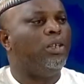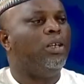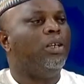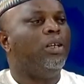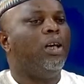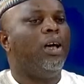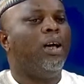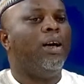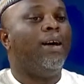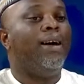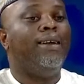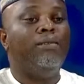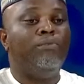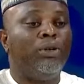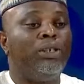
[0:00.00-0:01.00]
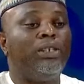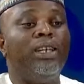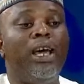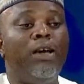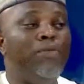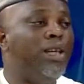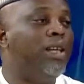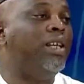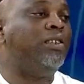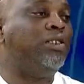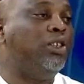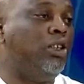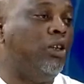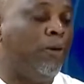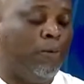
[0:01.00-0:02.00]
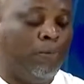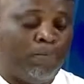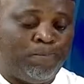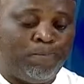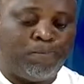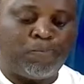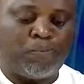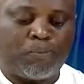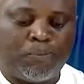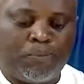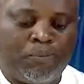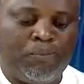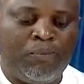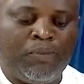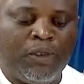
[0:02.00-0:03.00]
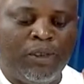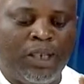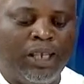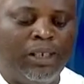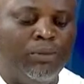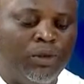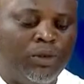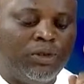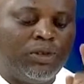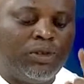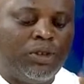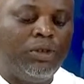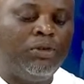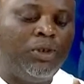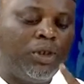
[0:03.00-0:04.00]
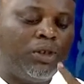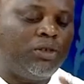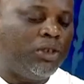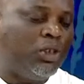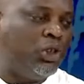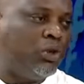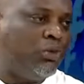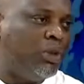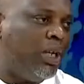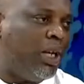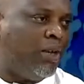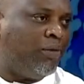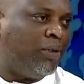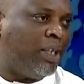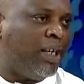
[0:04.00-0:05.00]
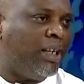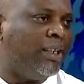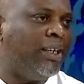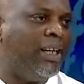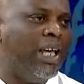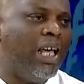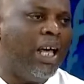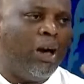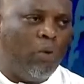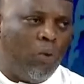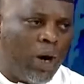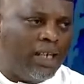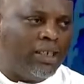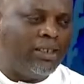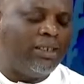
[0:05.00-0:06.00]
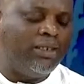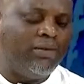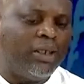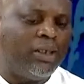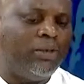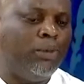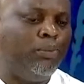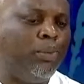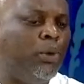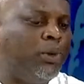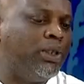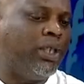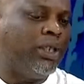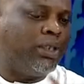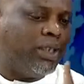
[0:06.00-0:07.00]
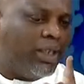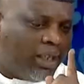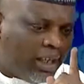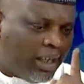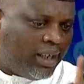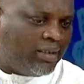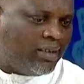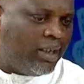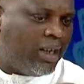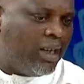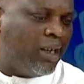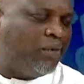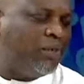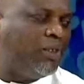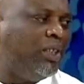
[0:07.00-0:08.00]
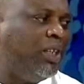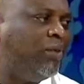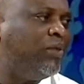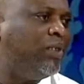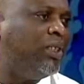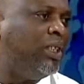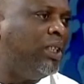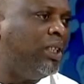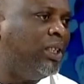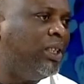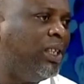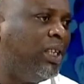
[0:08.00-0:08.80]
But let me let you know that the most serious issue we have on hand, and why this is very important, is the AFCFTA.